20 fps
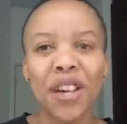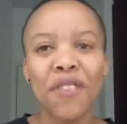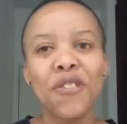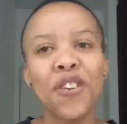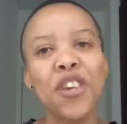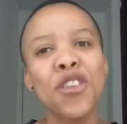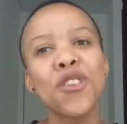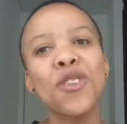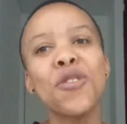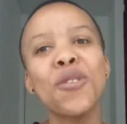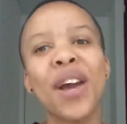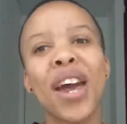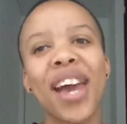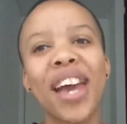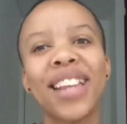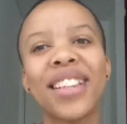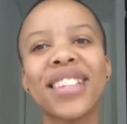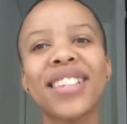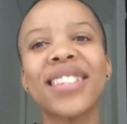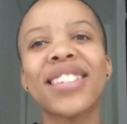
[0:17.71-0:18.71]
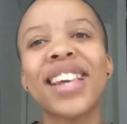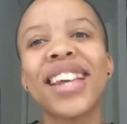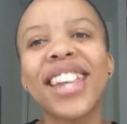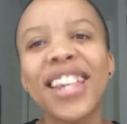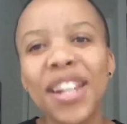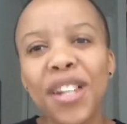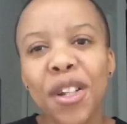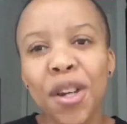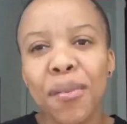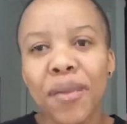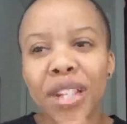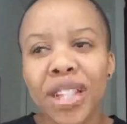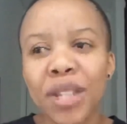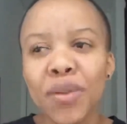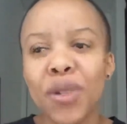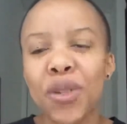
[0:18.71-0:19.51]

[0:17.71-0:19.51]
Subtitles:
If you're new, hey, this is a healing community.